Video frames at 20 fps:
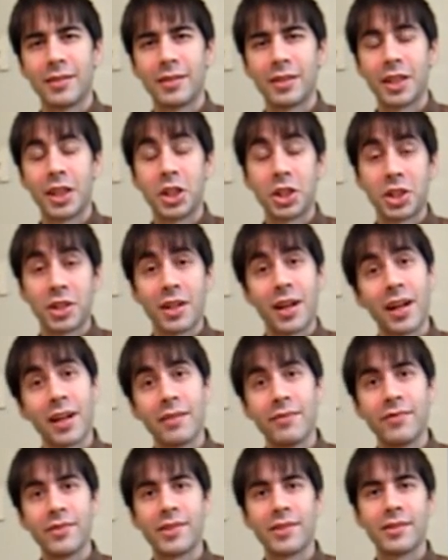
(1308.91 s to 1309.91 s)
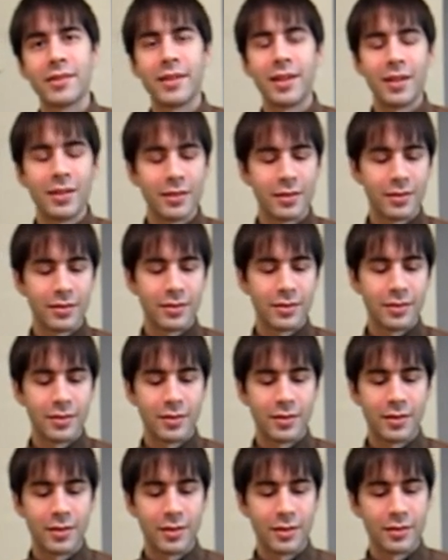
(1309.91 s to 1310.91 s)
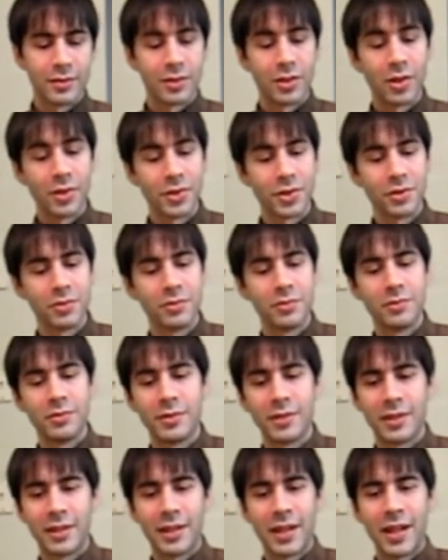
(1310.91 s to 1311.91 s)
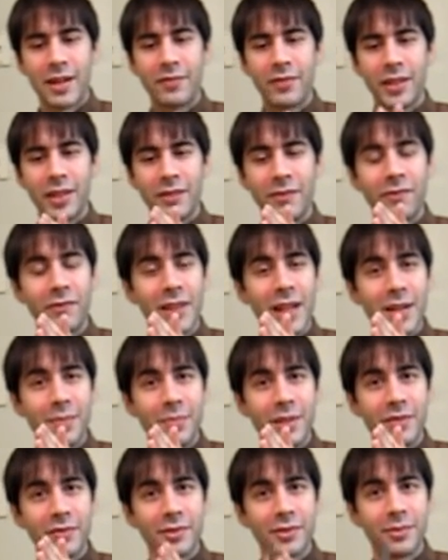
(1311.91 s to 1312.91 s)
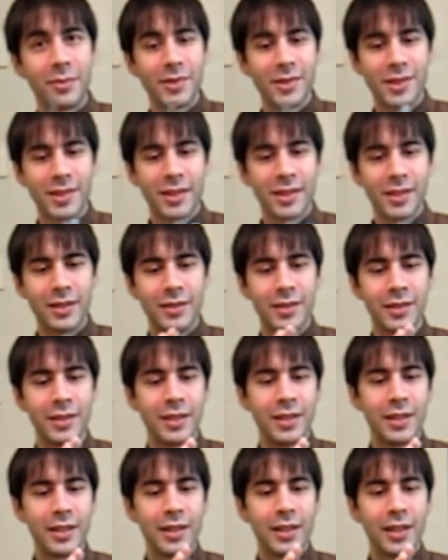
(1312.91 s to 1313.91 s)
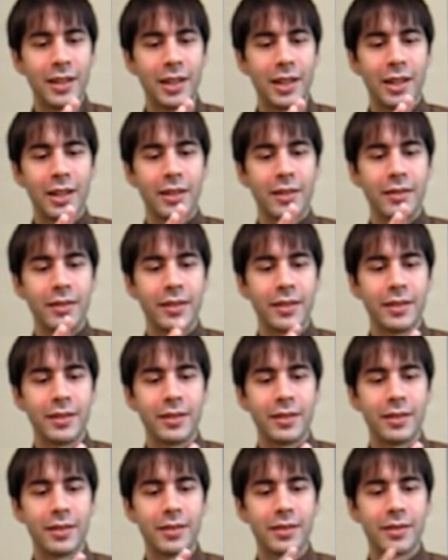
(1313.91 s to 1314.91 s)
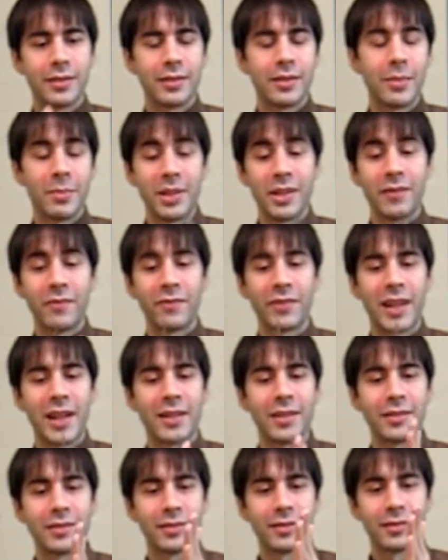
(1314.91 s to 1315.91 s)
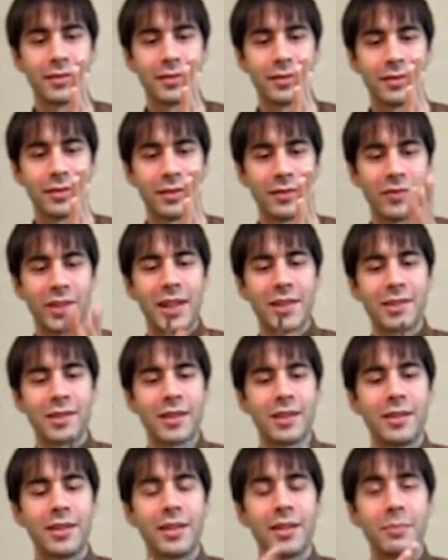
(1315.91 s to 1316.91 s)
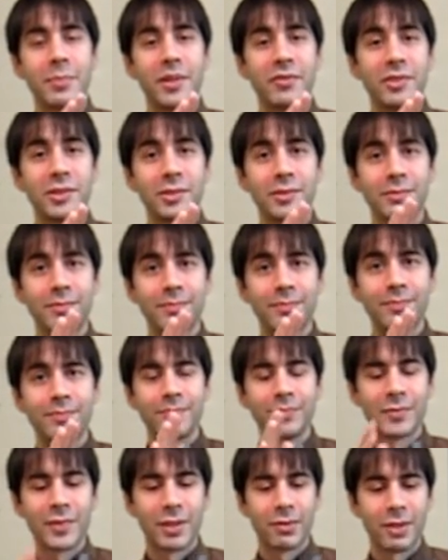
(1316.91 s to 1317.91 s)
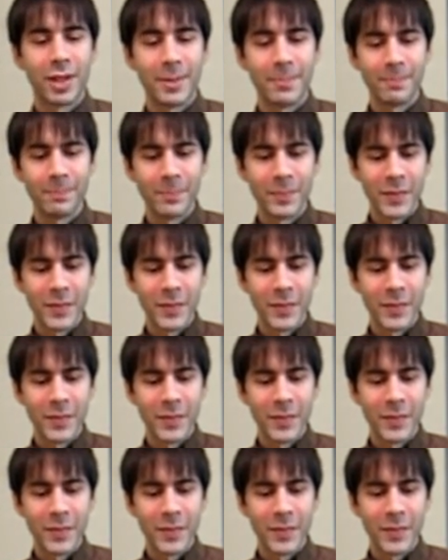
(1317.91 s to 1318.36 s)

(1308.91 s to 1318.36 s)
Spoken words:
kitchen knives that also have a flat bevel on one side and a flat side and a bevel, right?